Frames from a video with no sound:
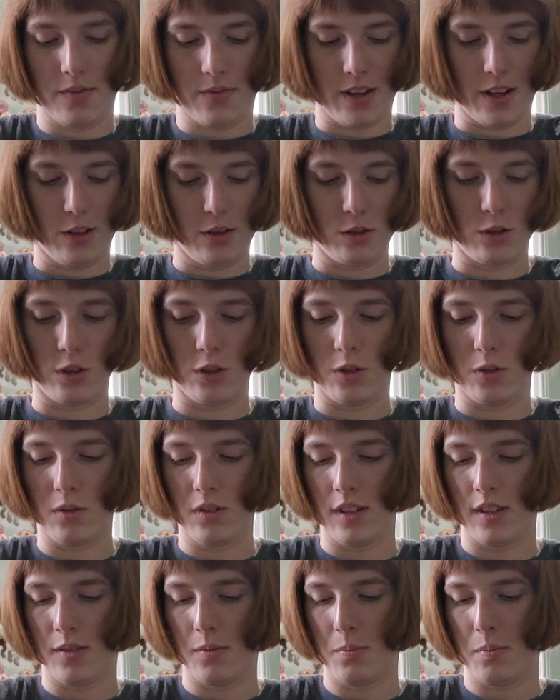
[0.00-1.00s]
I glue
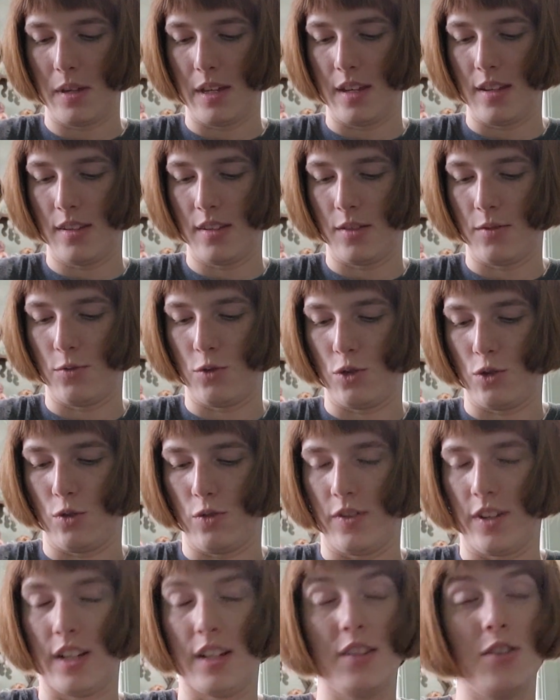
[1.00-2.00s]
this piece of
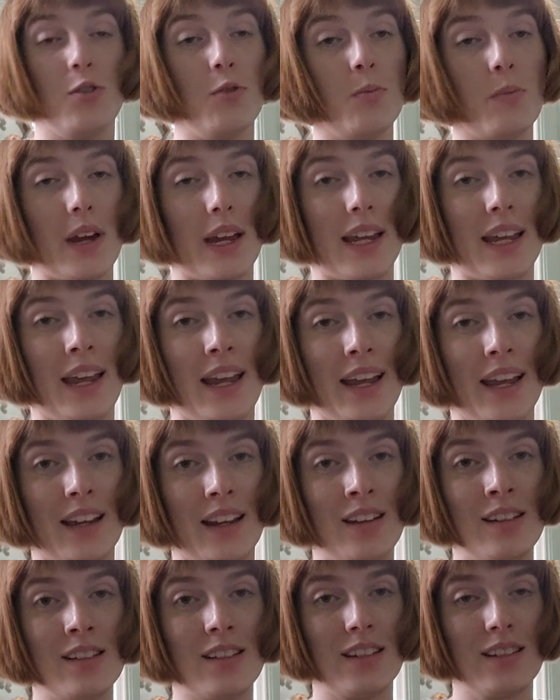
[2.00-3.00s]
jewelry to my
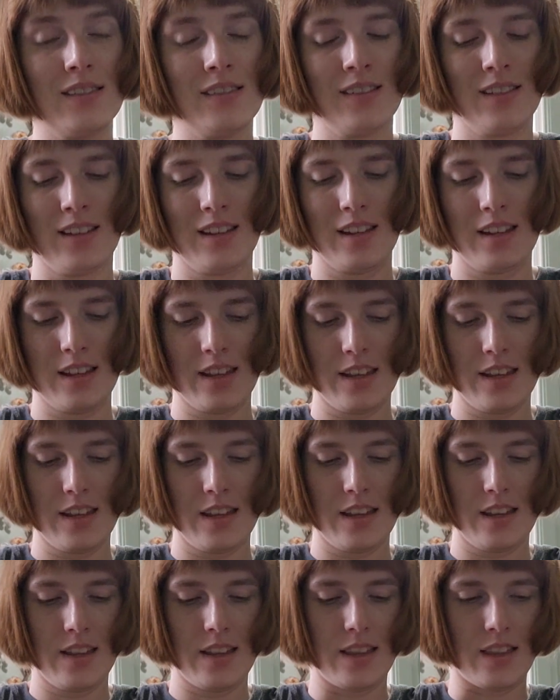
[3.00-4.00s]
hand,
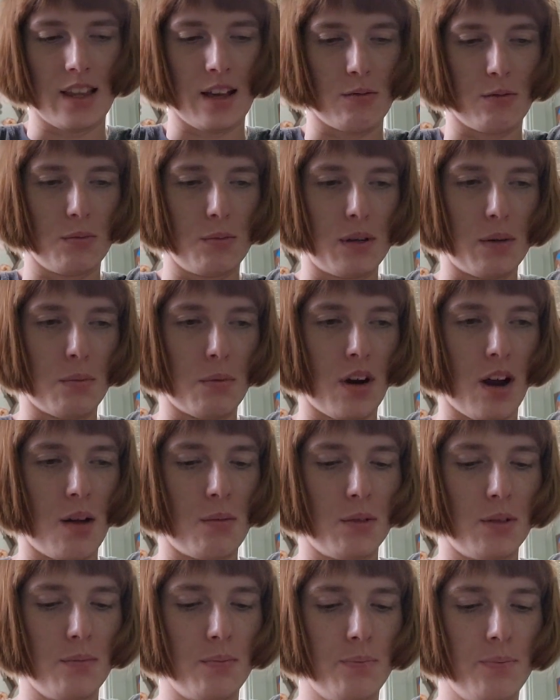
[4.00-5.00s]
that will be a
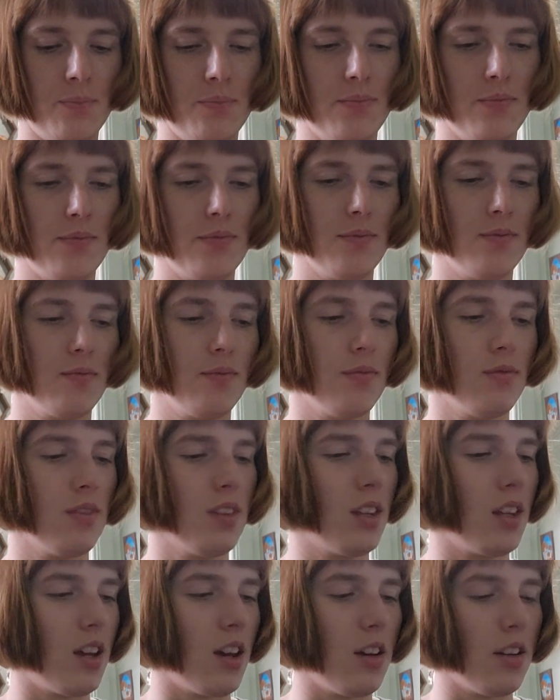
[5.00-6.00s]
problem.
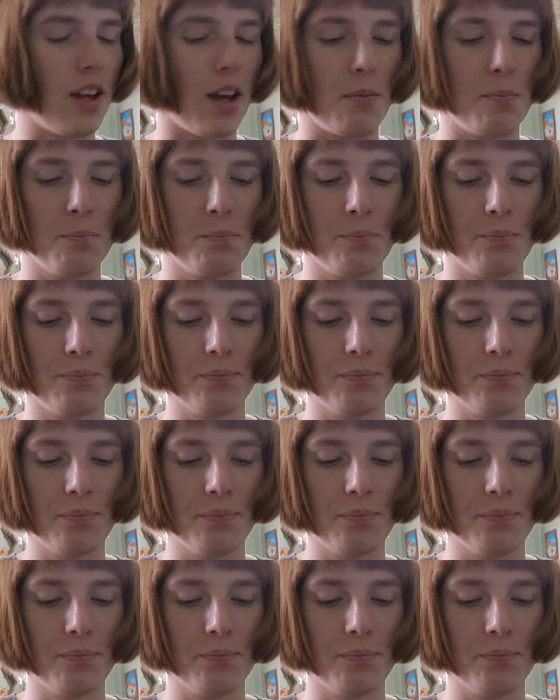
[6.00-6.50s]
Okay.